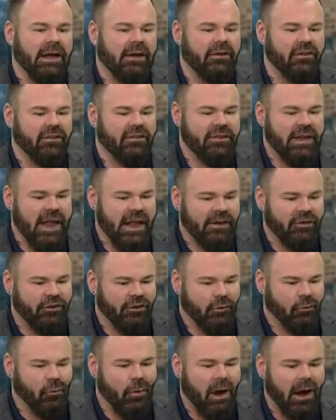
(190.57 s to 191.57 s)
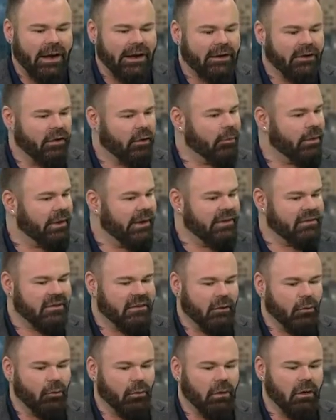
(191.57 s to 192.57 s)
understand your why and your place
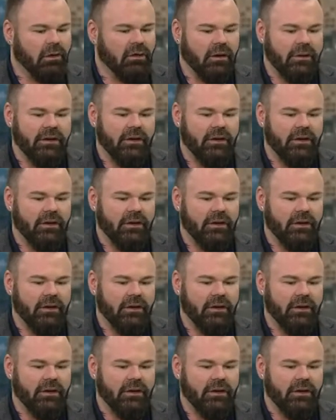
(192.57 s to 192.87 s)
in the world,